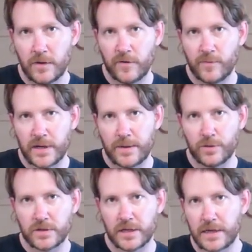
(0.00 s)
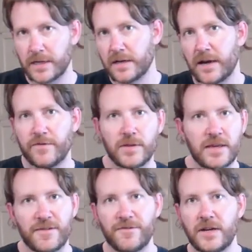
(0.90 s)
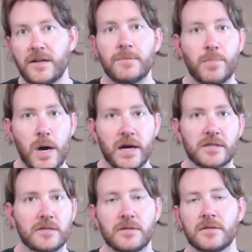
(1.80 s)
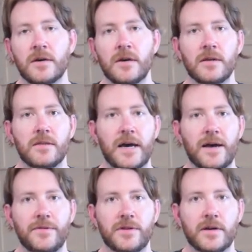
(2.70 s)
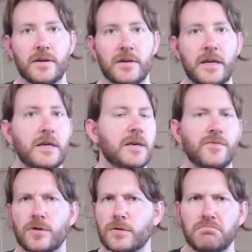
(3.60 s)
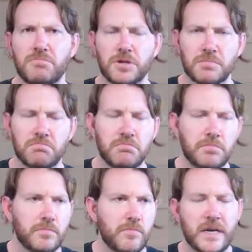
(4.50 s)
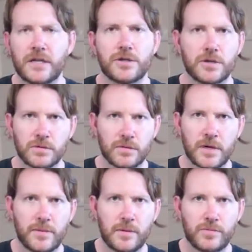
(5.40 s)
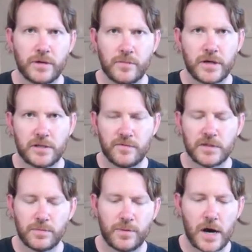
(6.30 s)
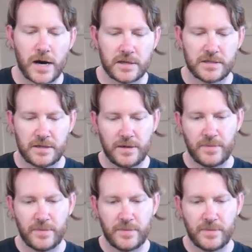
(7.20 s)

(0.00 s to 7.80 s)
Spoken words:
We've been able to get enough of the Infinity boxes that any of your miniatures will come in pretty much if it's a box.